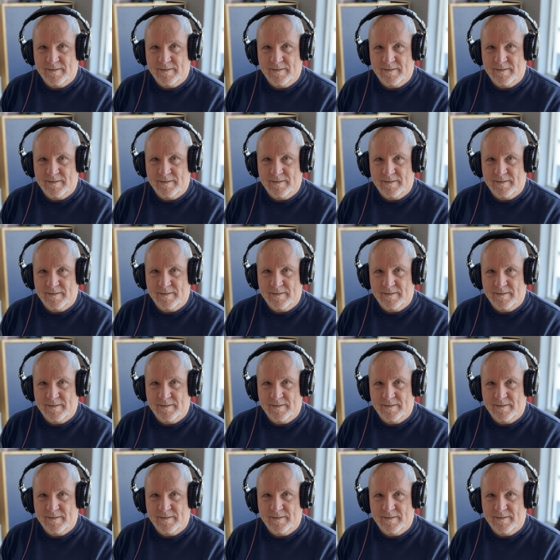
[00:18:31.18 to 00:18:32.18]

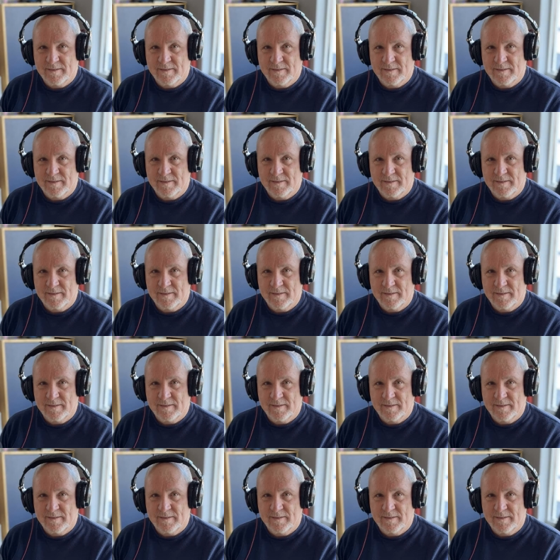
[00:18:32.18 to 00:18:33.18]

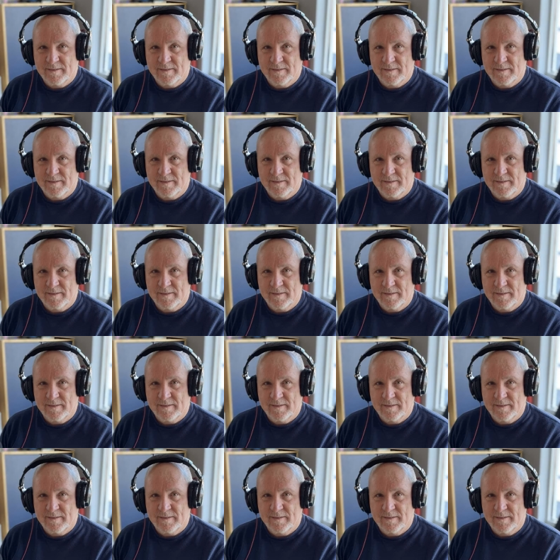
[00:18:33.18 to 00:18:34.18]

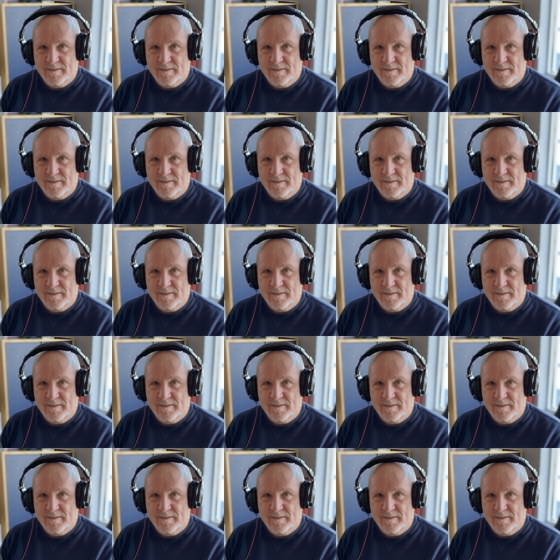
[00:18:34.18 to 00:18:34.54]
(no lip movement)